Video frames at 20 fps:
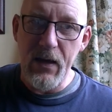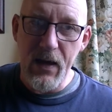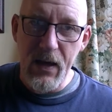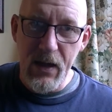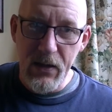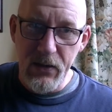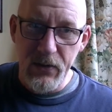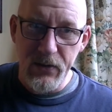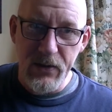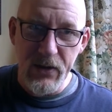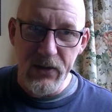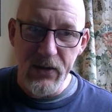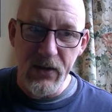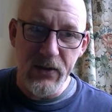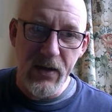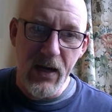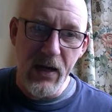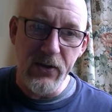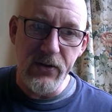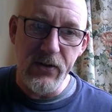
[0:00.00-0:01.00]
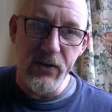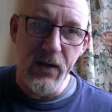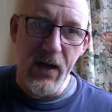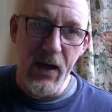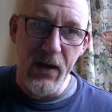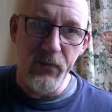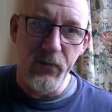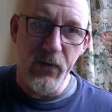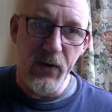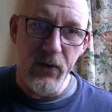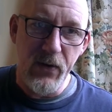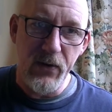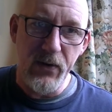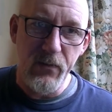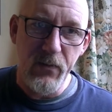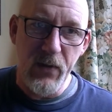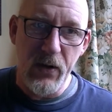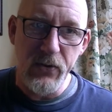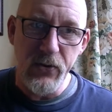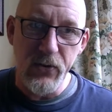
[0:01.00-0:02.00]
in your dissertation and with other
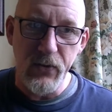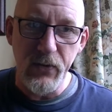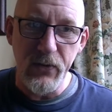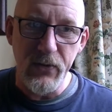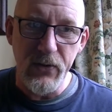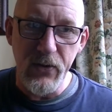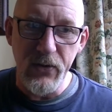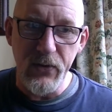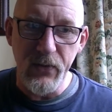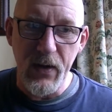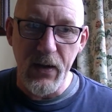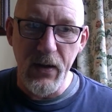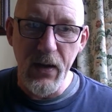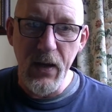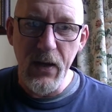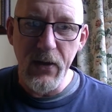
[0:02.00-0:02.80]
modules as well.